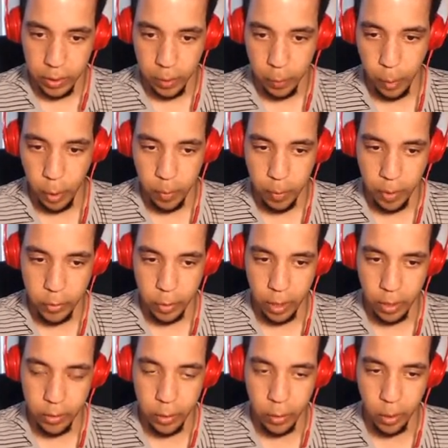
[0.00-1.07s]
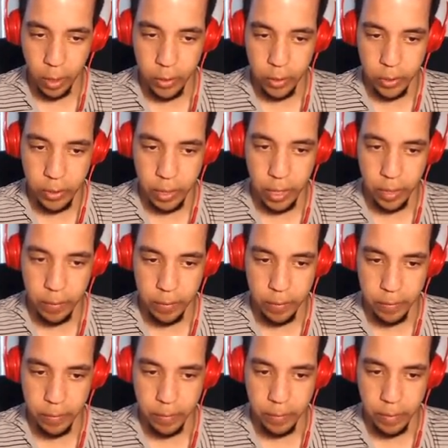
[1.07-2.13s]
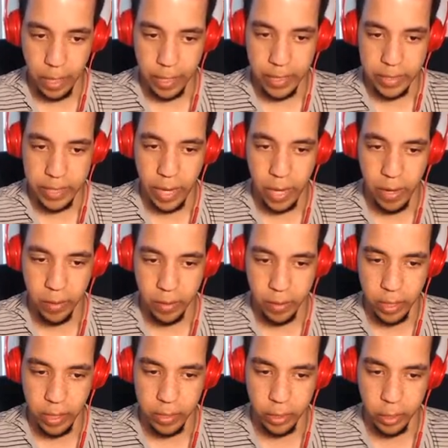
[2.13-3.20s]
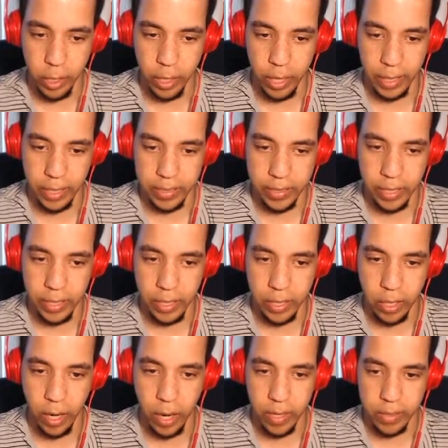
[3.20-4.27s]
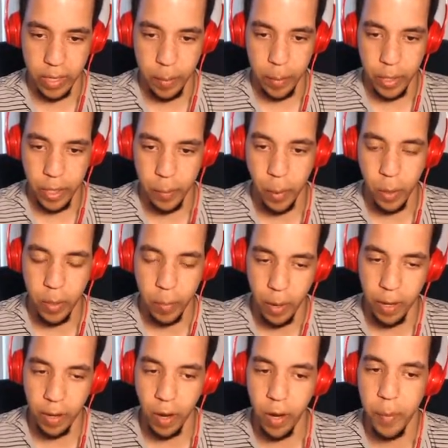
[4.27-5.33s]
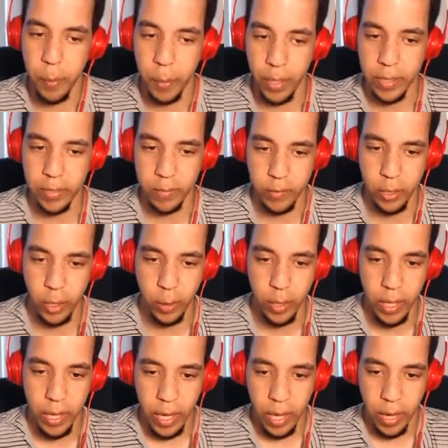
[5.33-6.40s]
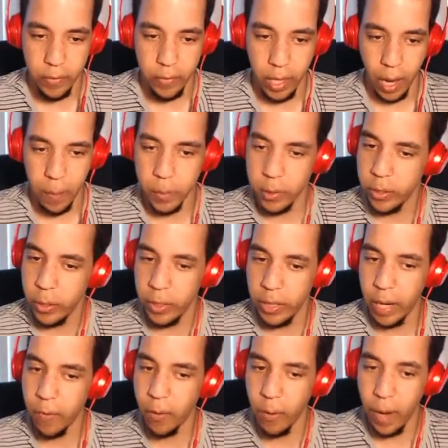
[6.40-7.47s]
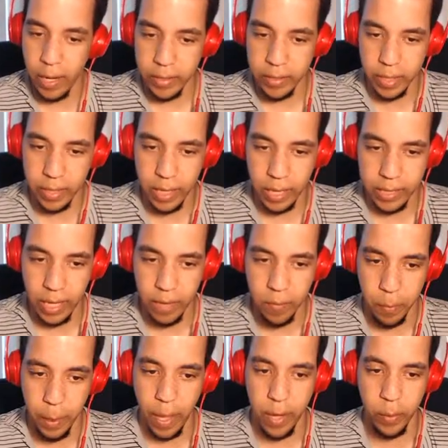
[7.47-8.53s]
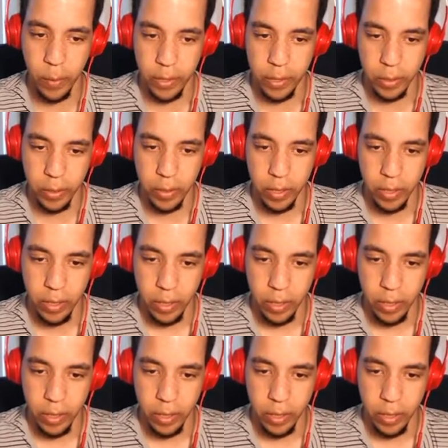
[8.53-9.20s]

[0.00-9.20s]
You're a Pokemon trainer too, aren't you? Yep. I can tell, and you're good. I can see it in your eyes. I bet your Pokemon are impressive too. If the opportunity ever arises, I'd like to have a battle with you.